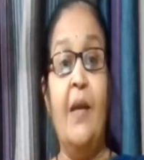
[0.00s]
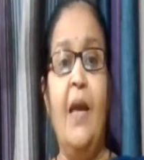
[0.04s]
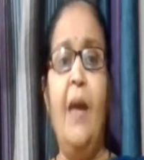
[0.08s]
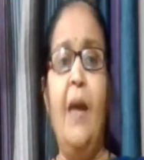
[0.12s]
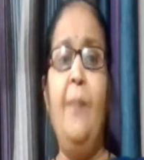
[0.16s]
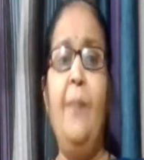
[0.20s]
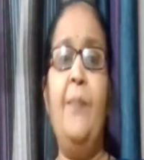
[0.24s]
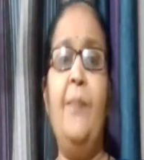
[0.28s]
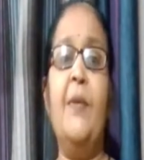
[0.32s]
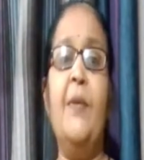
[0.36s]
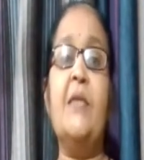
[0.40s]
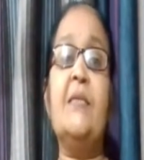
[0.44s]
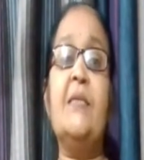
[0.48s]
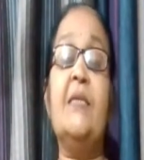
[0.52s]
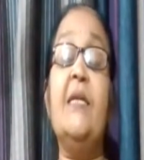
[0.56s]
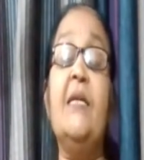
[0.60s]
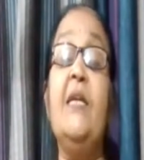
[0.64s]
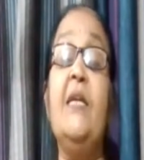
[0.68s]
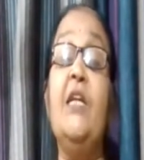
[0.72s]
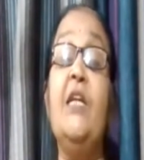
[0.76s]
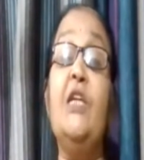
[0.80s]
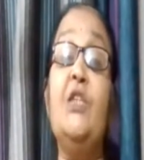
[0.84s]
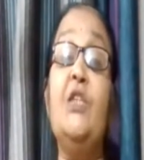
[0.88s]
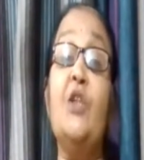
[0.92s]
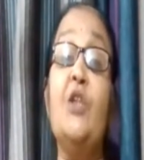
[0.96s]
A
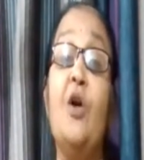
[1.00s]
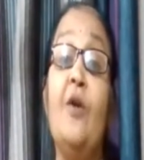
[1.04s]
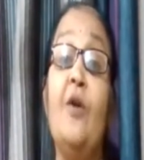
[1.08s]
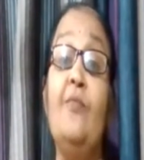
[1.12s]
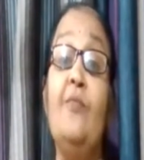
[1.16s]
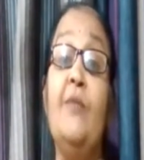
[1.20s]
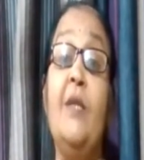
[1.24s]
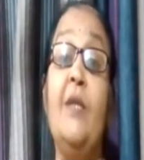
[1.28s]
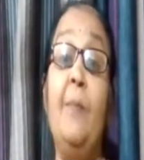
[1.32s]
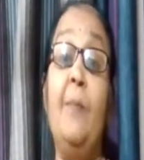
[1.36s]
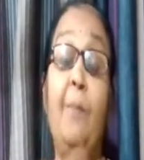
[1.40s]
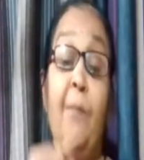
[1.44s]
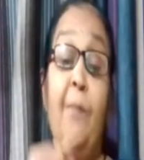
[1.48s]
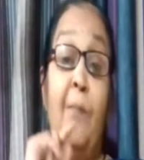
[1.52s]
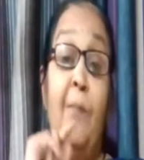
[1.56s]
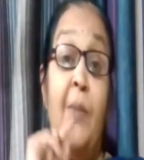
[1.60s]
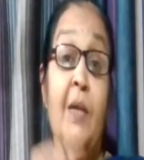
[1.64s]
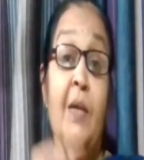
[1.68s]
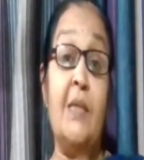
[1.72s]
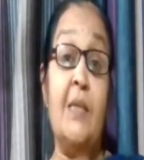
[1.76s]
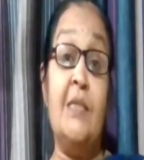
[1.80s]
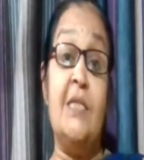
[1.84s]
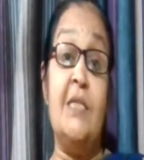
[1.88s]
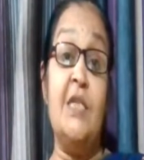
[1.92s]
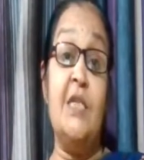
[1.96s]
percentage of the
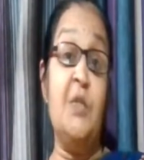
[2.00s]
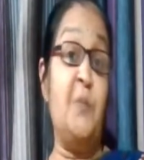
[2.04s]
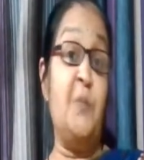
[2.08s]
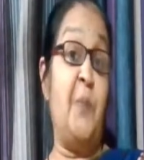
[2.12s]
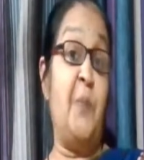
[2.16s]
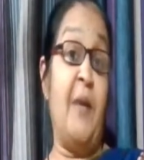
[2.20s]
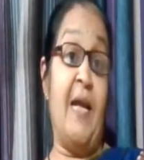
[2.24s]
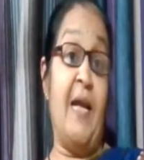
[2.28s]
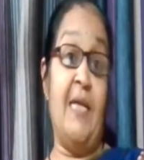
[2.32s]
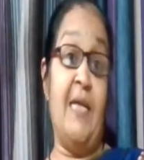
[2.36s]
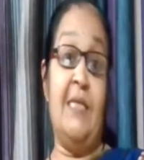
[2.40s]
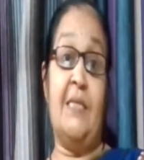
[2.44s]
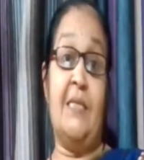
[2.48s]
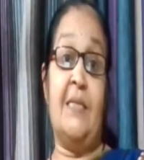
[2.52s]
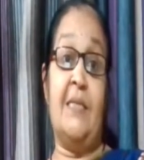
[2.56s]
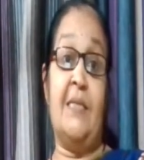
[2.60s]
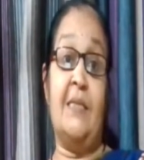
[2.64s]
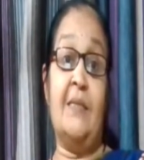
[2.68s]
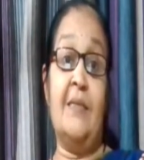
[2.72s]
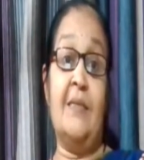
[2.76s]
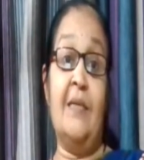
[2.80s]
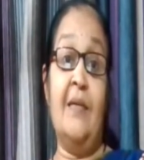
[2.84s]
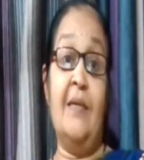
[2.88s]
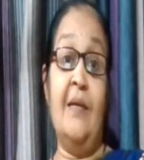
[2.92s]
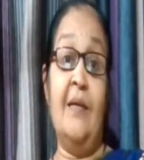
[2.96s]
purchase price
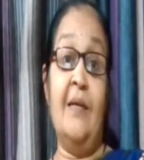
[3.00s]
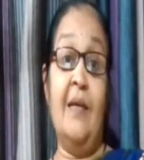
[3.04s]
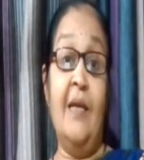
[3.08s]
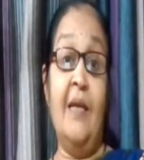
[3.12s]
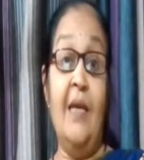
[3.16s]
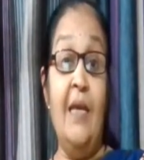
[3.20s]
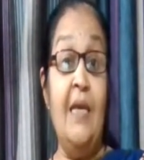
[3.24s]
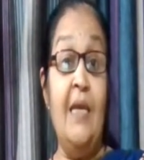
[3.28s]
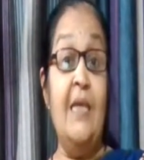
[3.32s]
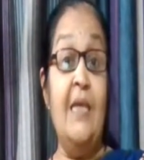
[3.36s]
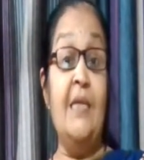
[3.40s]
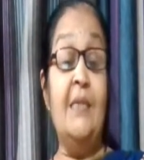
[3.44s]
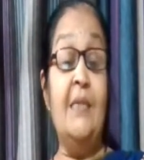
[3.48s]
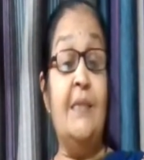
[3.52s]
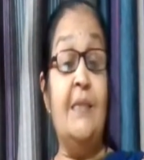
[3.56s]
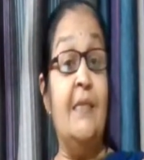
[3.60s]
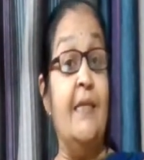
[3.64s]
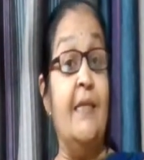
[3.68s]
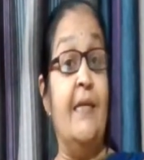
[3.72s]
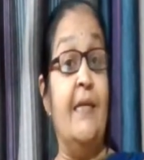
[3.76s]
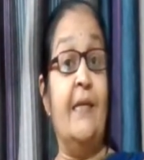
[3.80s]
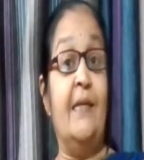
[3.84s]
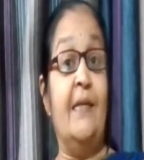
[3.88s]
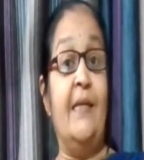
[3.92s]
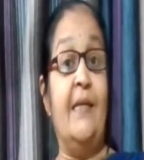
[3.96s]
is
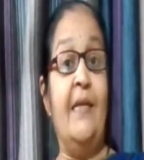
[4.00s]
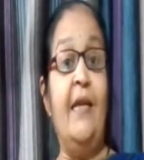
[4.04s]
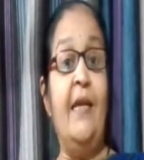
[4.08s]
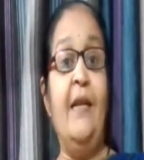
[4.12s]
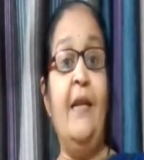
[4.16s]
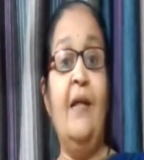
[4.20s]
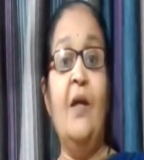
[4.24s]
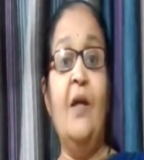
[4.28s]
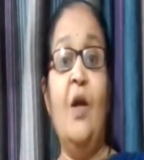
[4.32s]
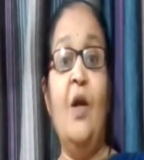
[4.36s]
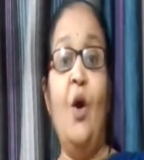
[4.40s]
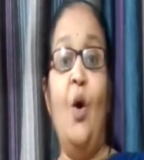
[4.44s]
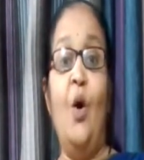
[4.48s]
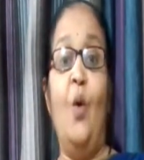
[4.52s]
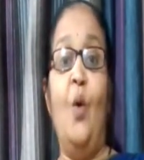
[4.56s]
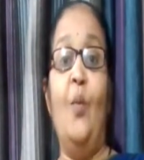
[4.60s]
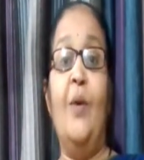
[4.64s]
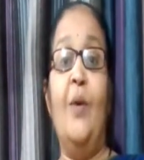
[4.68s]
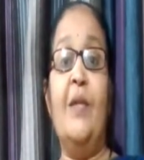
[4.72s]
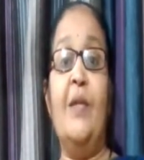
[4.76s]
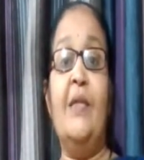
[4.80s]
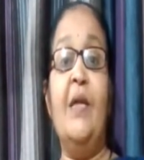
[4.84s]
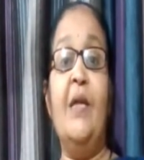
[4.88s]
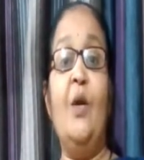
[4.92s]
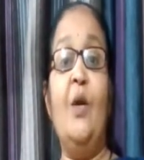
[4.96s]
deducted
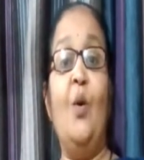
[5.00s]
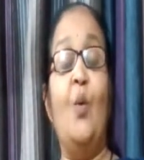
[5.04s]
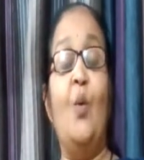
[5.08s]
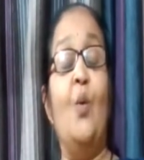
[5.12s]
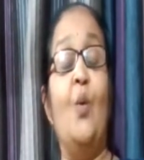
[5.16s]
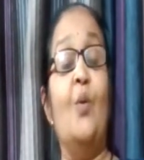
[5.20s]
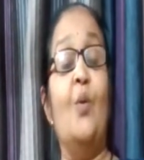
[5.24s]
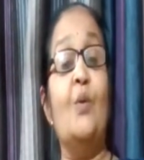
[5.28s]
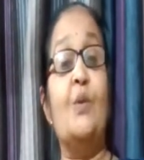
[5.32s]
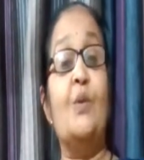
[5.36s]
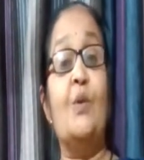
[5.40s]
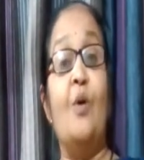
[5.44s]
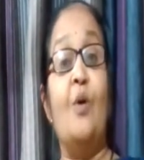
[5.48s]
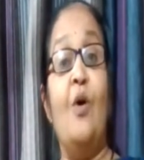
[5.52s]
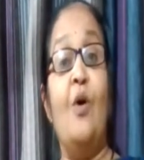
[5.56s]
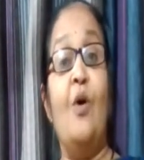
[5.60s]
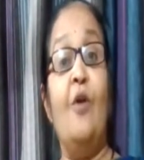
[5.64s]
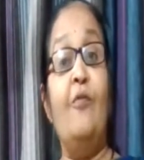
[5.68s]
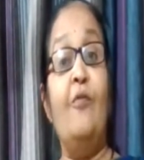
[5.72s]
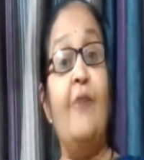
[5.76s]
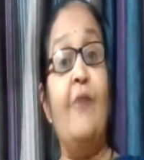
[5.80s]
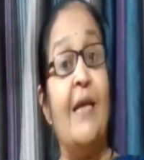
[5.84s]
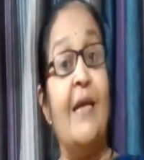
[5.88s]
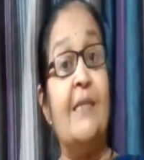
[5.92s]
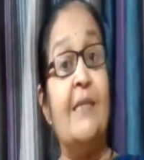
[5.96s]
over the course
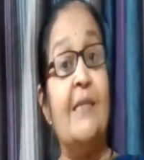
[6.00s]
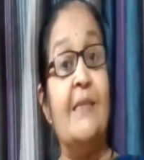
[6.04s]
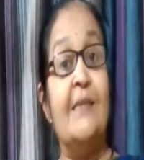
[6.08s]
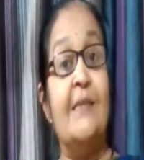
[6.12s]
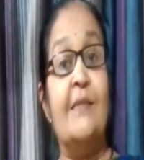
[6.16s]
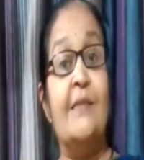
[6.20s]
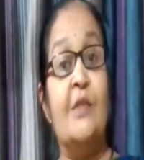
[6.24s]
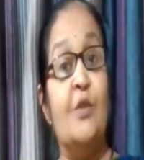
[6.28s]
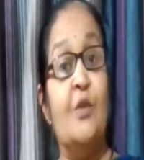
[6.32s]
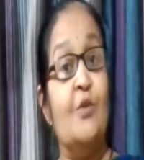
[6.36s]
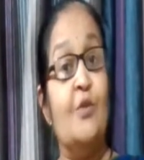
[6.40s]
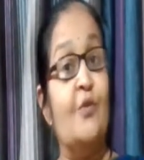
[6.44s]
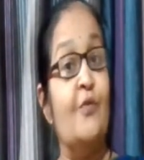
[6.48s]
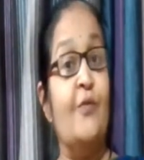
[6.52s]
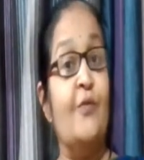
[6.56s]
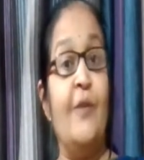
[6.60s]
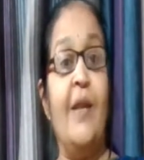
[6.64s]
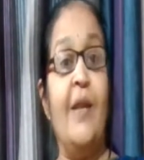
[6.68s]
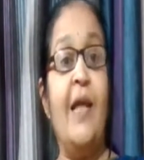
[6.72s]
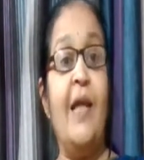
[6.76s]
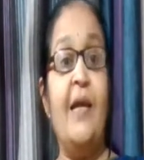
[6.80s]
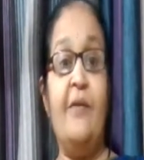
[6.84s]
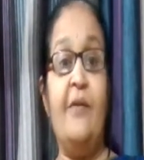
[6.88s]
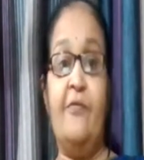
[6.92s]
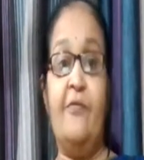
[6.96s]
of asset's useful
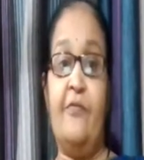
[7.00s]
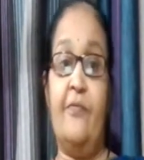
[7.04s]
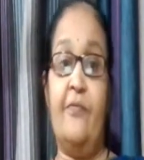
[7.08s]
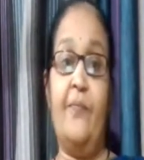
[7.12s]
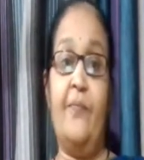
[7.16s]
life.